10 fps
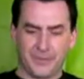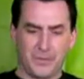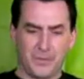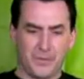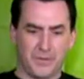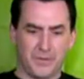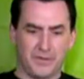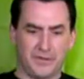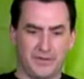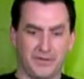
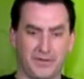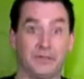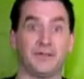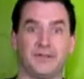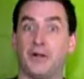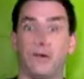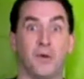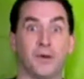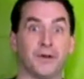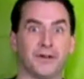or
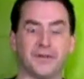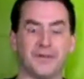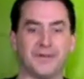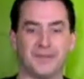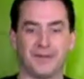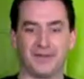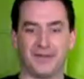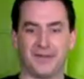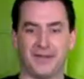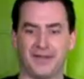horror coming
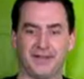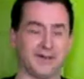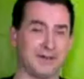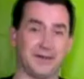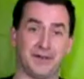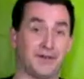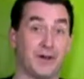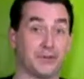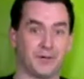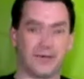from the character
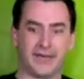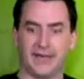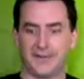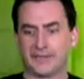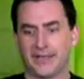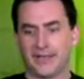of Red Eye,